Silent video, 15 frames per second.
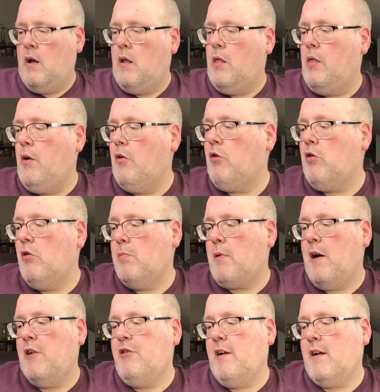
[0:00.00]
Those two
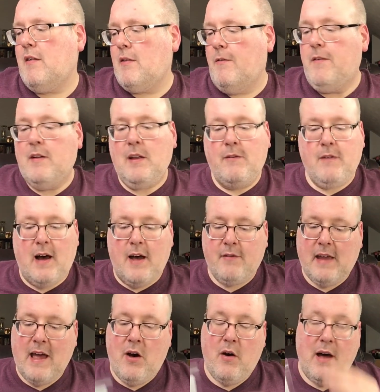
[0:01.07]
projects, the 55
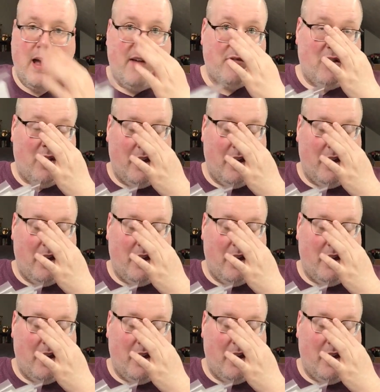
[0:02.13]
count, I have to